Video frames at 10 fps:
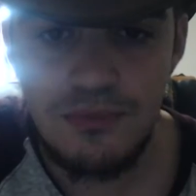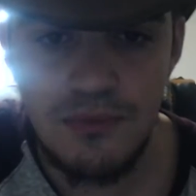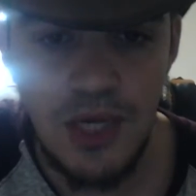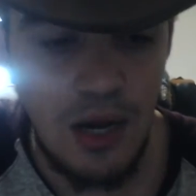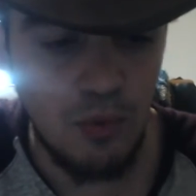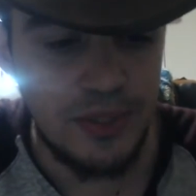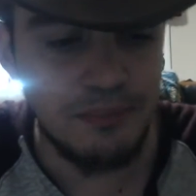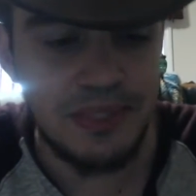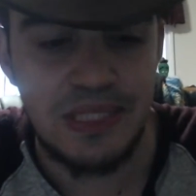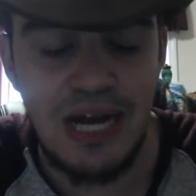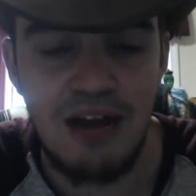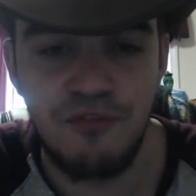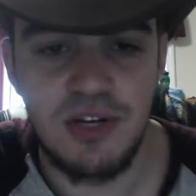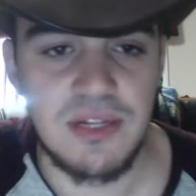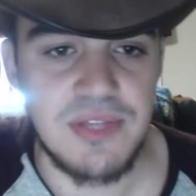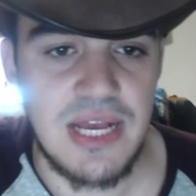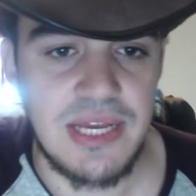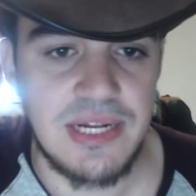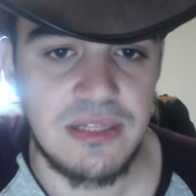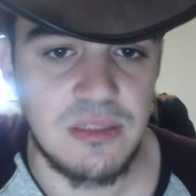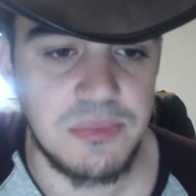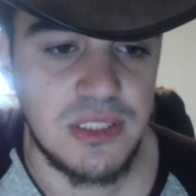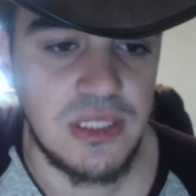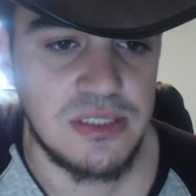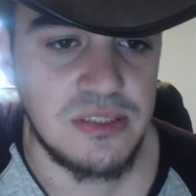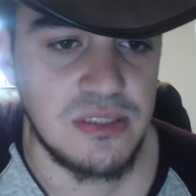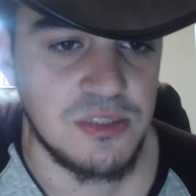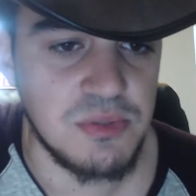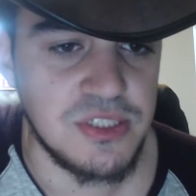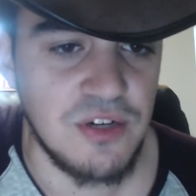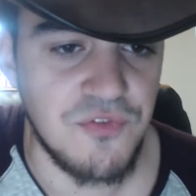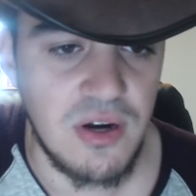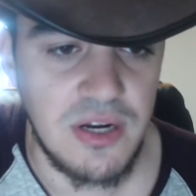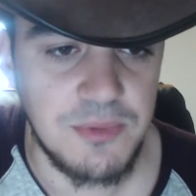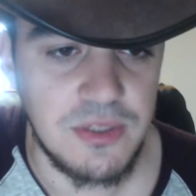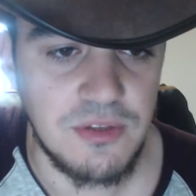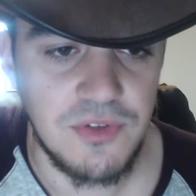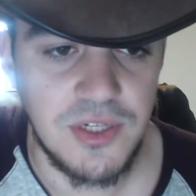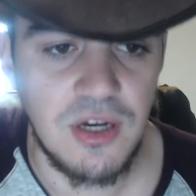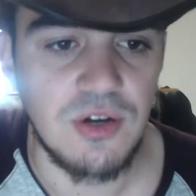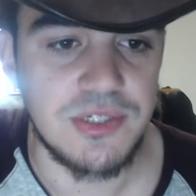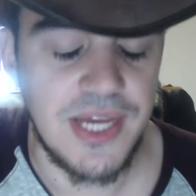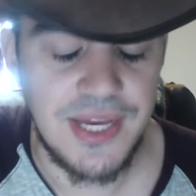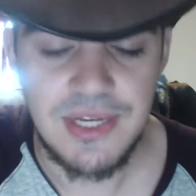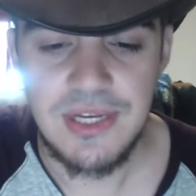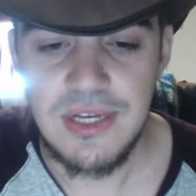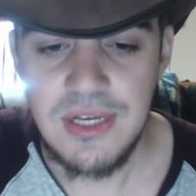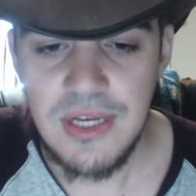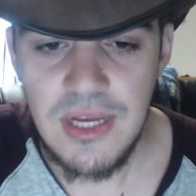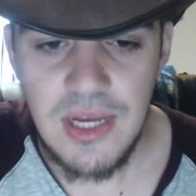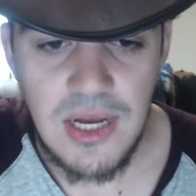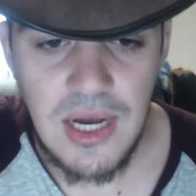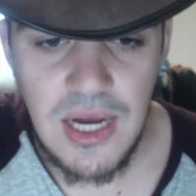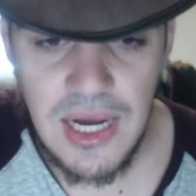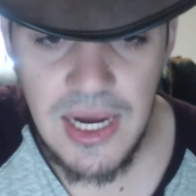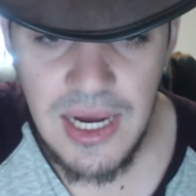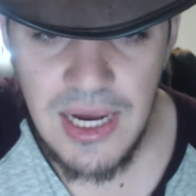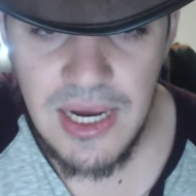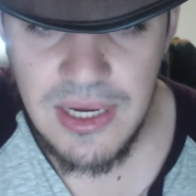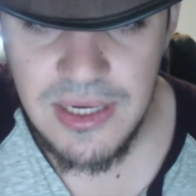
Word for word: uh, we can be confident on that. Hang on, let me uh, just want to see how far I am in the video. Okay. Uh,